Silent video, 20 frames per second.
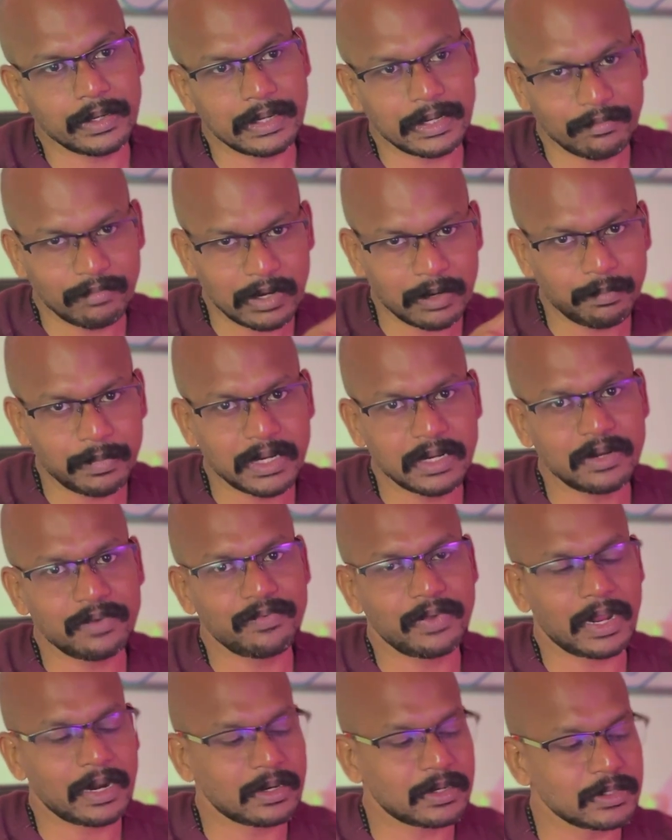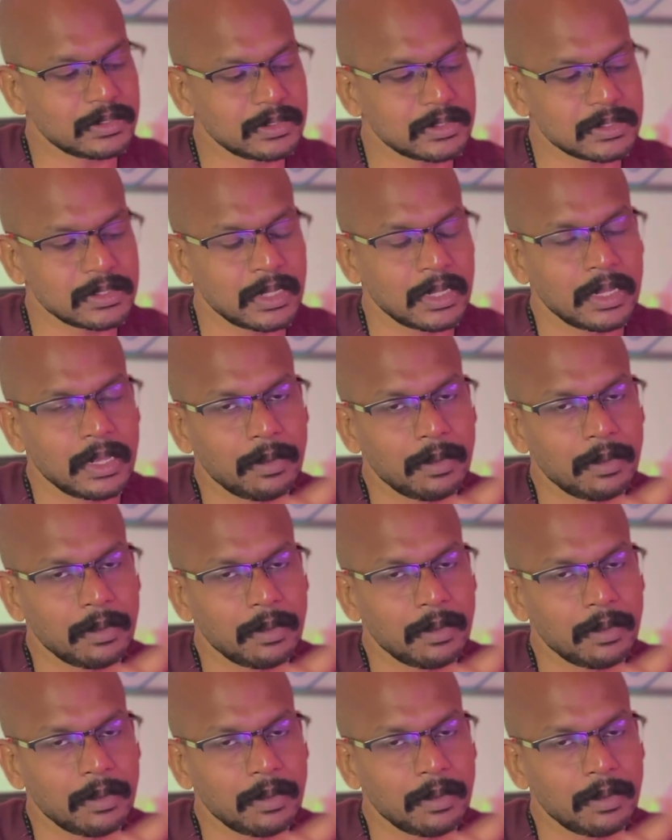developmental factors.